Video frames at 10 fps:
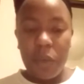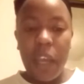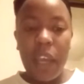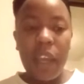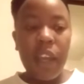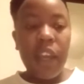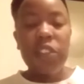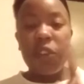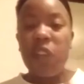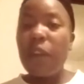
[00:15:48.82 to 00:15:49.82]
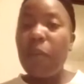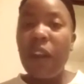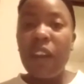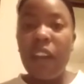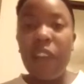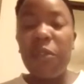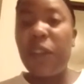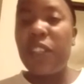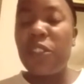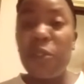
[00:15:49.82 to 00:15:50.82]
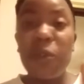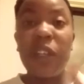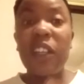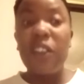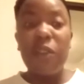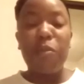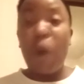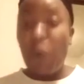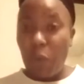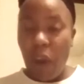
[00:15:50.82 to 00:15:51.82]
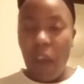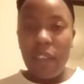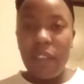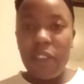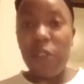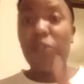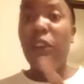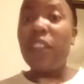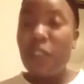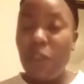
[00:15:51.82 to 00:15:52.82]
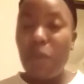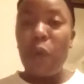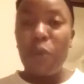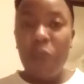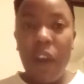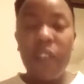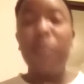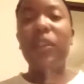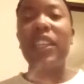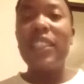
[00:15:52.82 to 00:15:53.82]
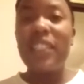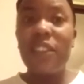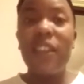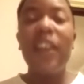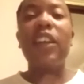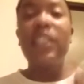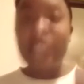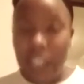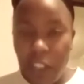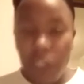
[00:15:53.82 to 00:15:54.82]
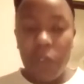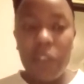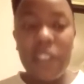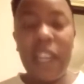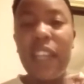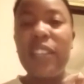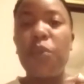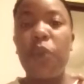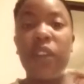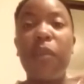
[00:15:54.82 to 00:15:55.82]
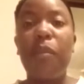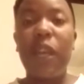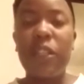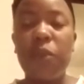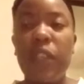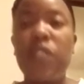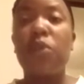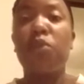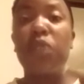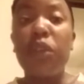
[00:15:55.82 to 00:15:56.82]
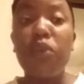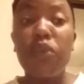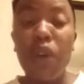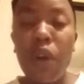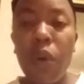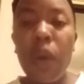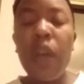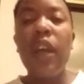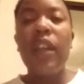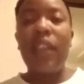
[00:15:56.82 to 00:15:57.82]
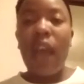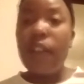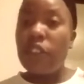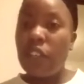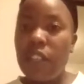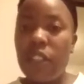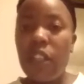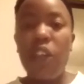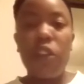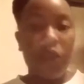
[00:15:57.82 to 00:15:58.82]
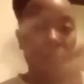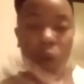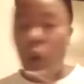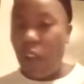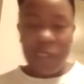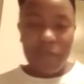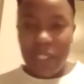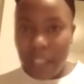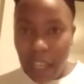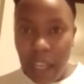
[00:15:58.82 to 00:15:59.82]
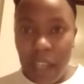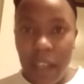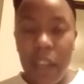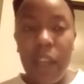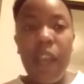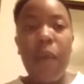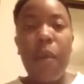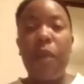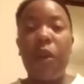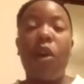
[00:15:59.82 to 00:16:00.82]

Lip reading: Okay? So here in America, everyone is doing bone broth. So if you're into the bone broth, please continue, because that is one of the best ways to regrow, not just your awesome skin, but